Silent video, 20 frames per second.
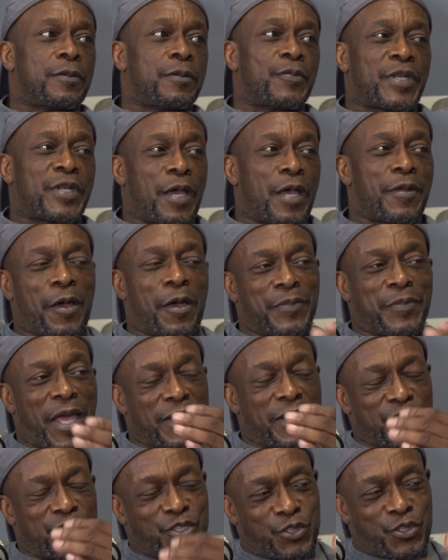But I'm
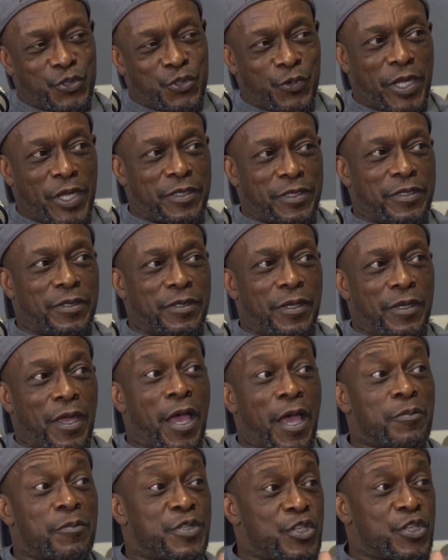not strict.
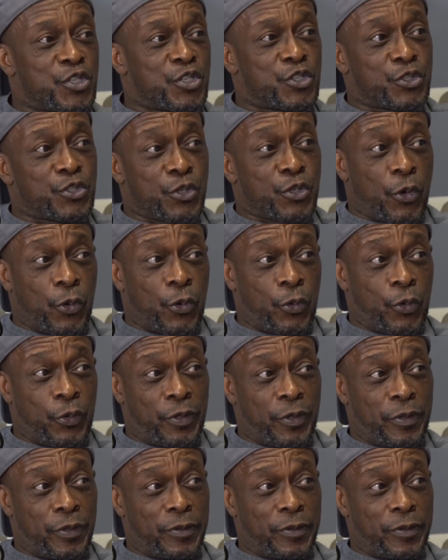I'm just stern